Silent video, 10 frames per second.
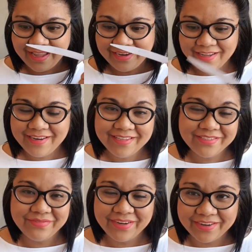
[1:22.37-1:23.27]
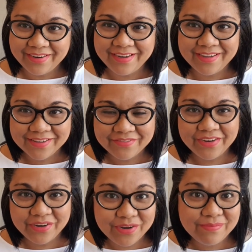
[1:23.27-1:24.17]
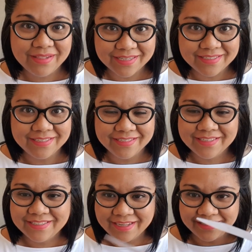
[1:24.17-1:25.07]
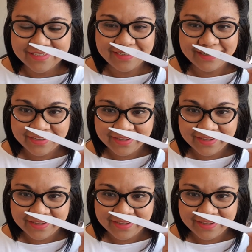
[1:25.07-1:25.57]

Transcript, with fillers: And it is a very, very pleasant scent.